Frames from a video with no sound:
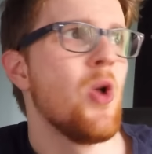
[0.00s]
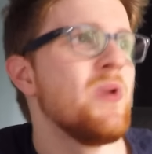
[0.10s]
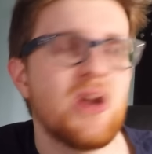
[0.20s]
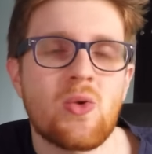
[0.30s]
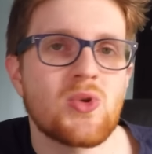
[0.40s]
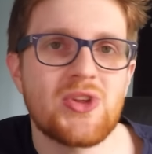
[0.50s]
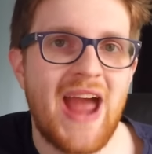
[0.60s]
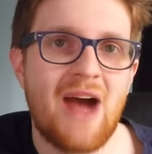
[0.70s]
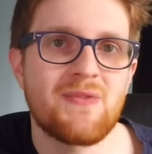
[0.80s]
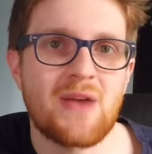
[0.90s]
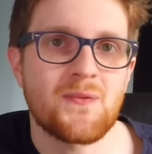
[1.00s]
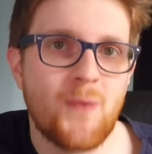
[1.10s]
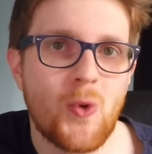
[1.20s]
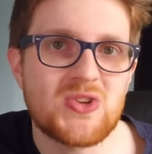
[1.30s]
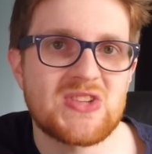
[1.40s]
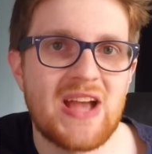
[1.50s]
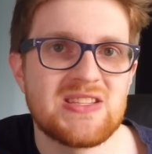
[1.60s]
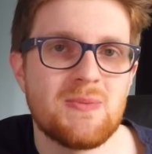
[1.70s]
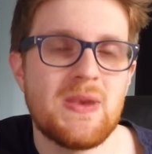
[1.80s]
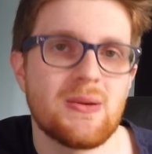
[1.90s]
we don't really have that foresight
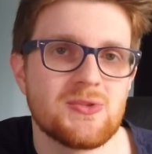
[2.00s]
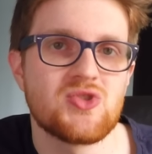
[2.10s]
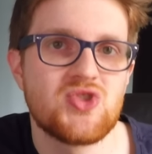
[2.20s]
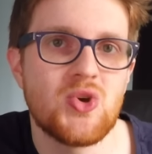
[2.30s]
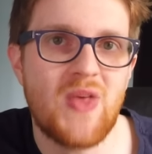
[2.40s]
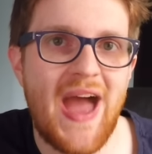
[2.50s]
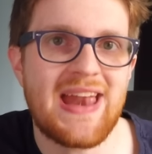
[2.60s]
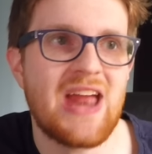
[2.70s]
to be able to do that